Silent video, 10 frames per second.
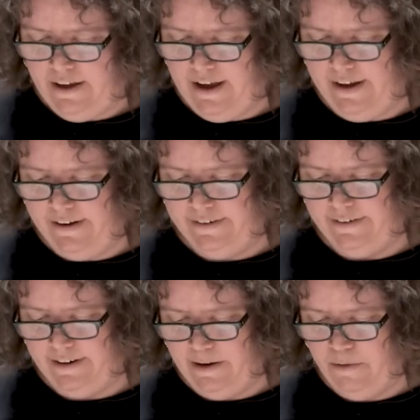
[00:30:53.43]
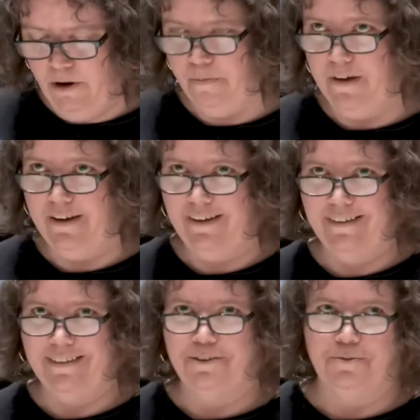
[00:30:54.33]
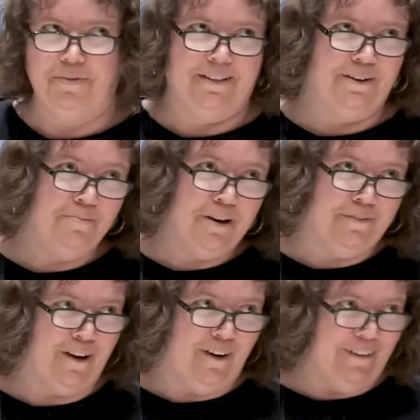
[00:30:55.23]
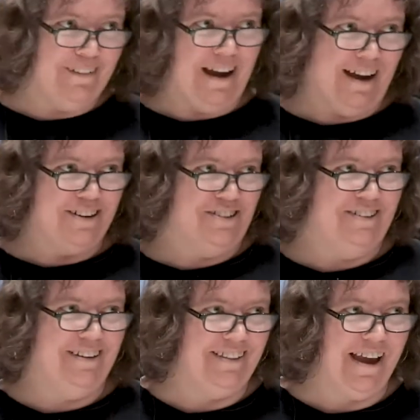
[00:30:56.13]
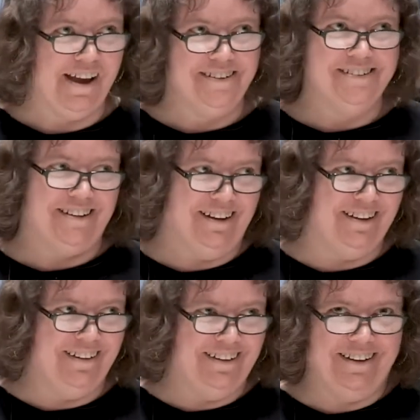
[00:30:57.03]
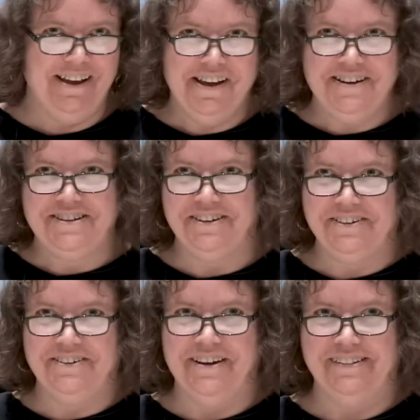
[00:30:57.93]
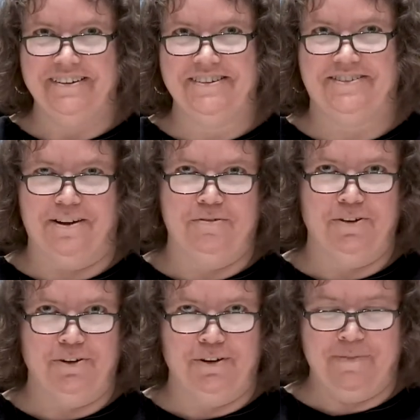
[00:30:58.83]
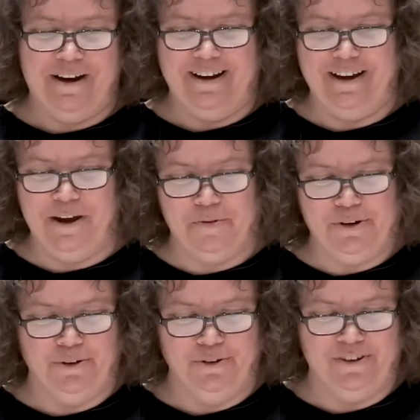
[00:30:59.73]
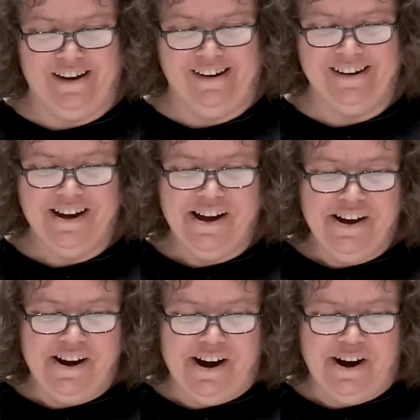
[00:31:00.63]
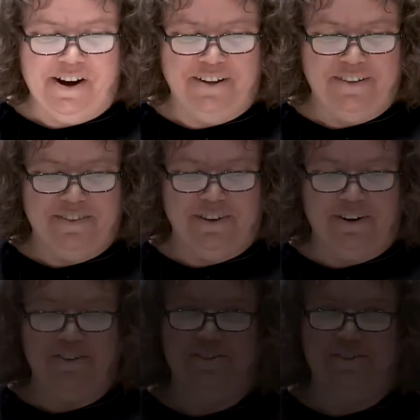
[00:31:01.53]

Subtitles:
And I'm hoping that it will be a little bit of a call to action at the end to enlist some of you in my apron crusade. There are